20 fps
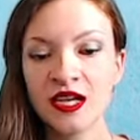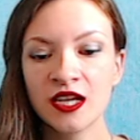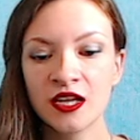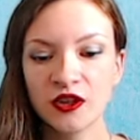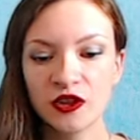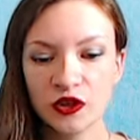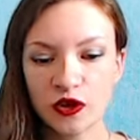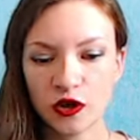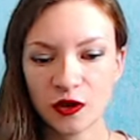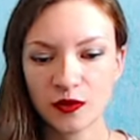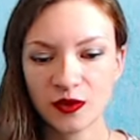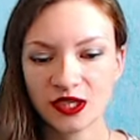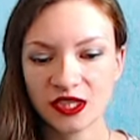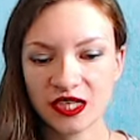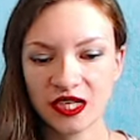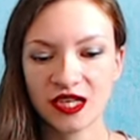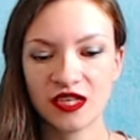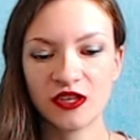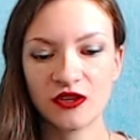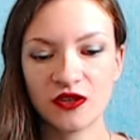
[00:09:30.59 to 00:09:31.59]
Normally,
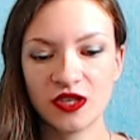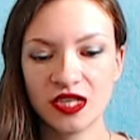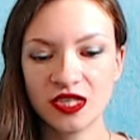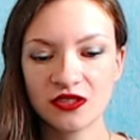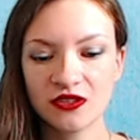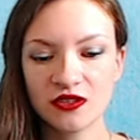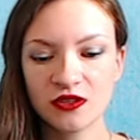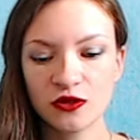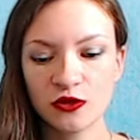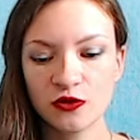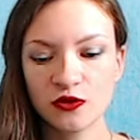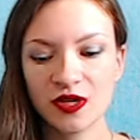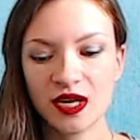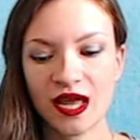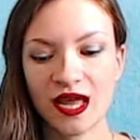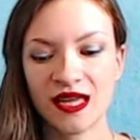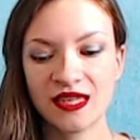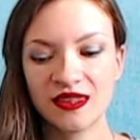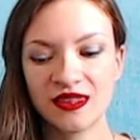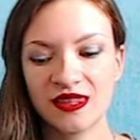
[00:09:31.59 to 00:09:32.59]
you need to look
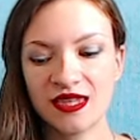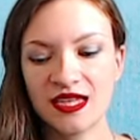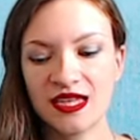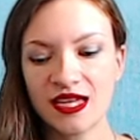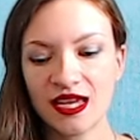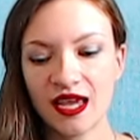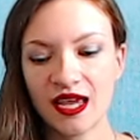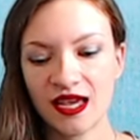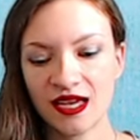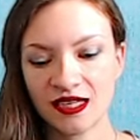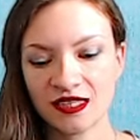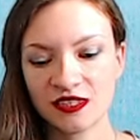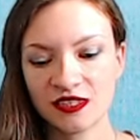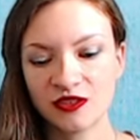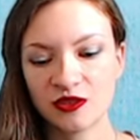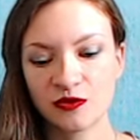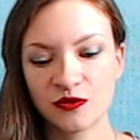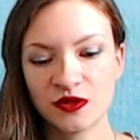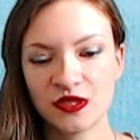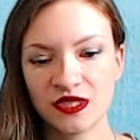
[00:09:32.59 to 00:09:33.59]
at the end
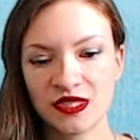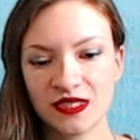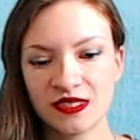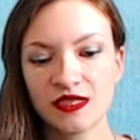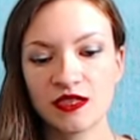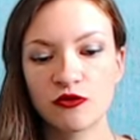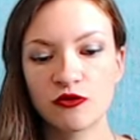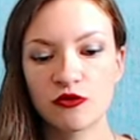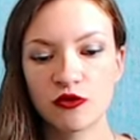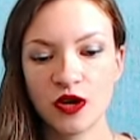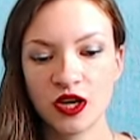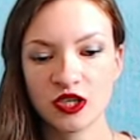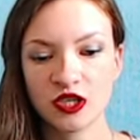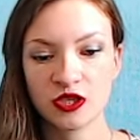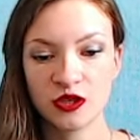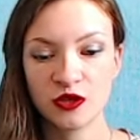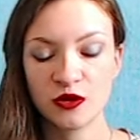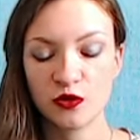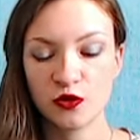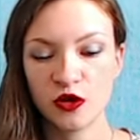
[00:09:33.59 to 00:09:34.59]
of this
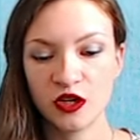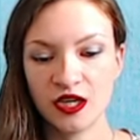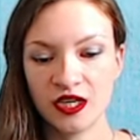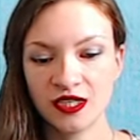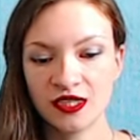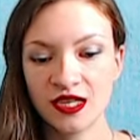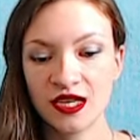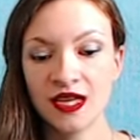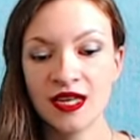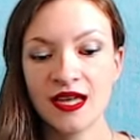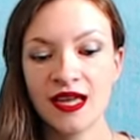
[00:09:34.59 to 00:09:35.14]
Russian word.